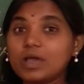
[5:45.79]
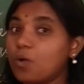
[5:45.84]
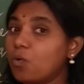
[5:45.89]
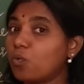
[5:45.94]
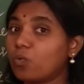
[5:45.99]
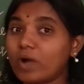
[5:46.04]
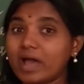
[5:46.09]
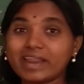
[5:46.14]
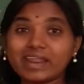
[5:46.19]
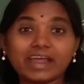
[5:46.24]

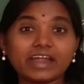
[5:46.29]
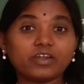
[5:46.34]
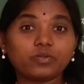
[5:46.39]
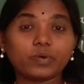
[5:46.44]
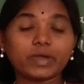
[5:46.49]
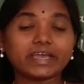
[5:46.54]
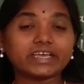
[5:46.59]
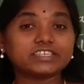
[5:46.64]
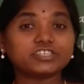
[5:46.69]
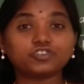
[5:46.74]
one
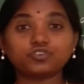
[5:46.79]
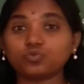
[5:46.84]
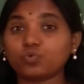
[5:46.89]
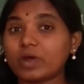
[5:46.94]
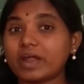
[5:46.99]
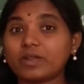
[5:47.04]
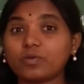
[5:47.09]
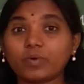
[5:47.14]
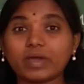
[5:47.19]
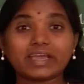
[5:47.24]
advice, two
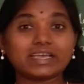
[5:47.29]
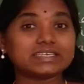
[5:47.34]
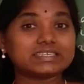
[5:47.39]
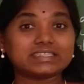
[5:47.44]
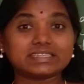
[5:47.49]
advice,